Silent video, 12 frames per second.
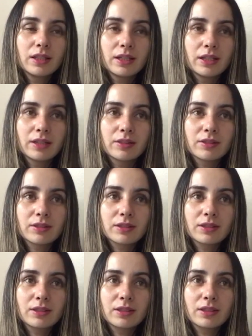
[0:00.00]
And
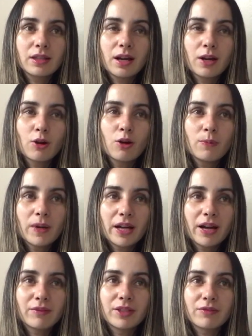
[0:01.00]
I hope I
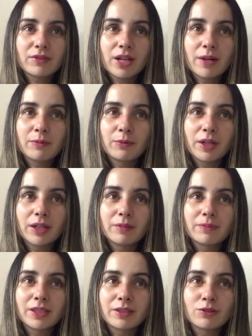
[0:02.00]
have enough time to wear it,
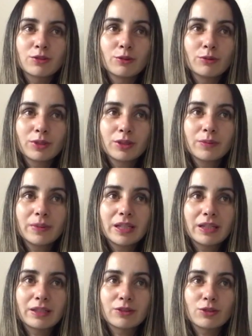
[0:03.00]
because soon we're going to be
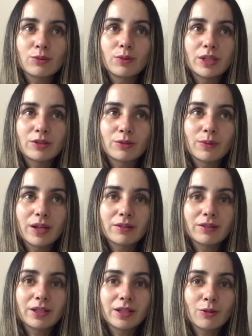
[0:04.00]
getting into winter
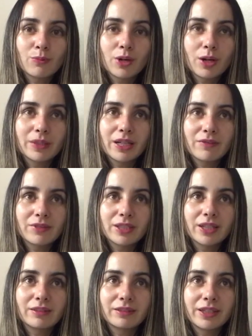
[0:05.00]
weather, and I'll probably have to
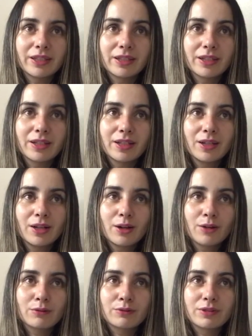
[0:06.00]
get like
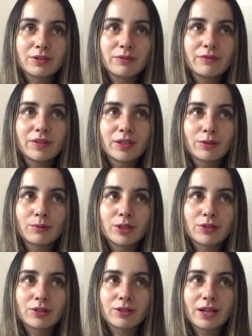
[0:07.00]
a severe
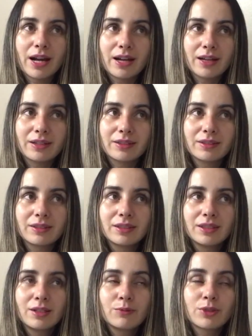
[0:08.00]
winter hat,
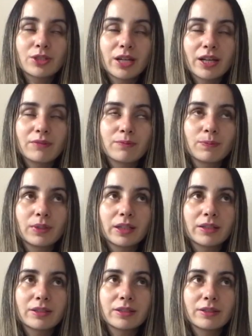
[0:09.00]
which I have
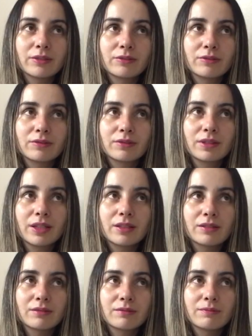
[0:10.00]
plenty of,
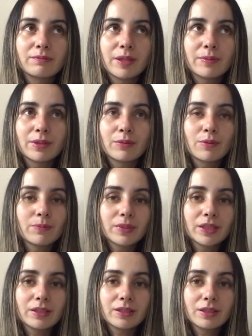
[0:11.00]
and maybe it won't
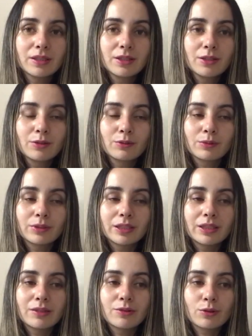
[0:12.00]
be
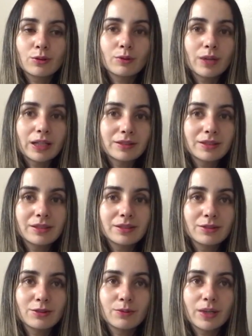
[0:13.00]
really the correct season to